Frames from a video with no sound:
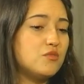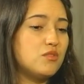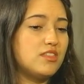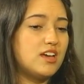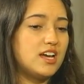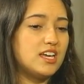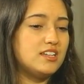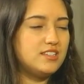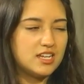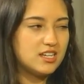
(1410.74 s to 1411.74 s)
with
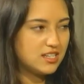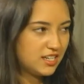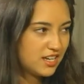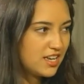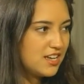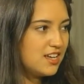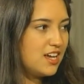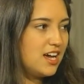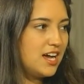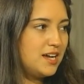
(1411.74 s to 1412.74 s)
identity,
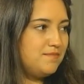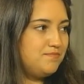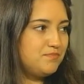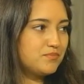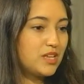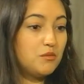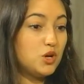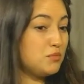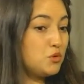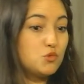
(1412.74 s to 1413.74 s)
um, I,
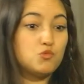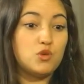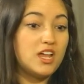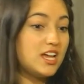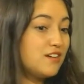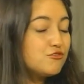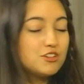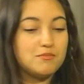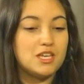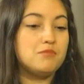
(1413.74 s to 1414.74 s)
I, mean, whatever
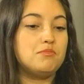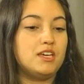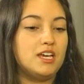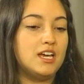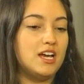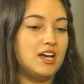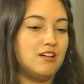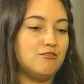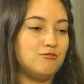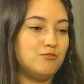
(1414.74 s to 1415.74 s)
it may be,
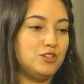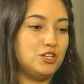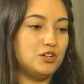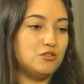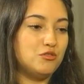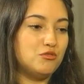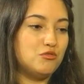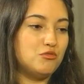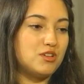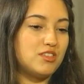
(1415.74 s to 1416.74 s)
uh, you know,
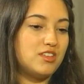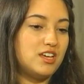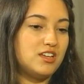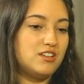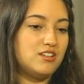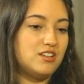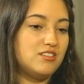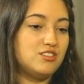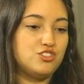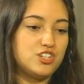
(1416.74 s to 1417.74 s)
within
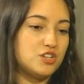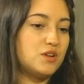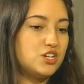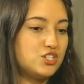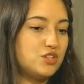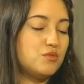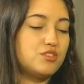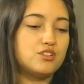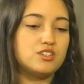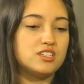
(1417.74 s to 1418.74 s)
this generation,
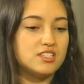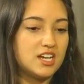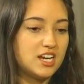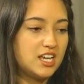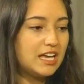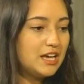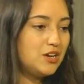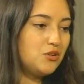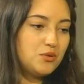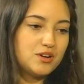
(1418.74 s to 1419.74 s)
within our society,
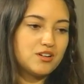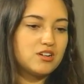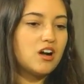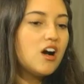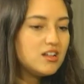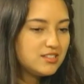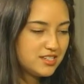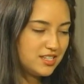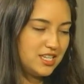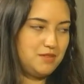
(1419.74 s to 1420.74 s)
we are
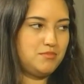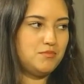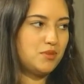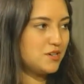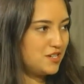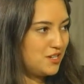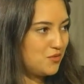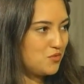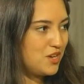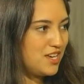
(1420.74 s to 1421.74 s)
constantly
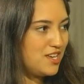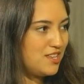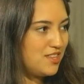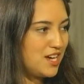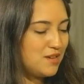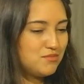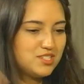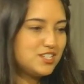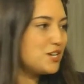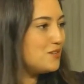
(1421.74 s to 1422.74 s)
bombarded with um,
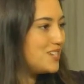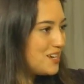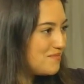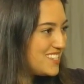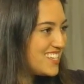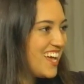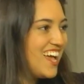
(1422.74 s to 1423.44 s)
stereotypes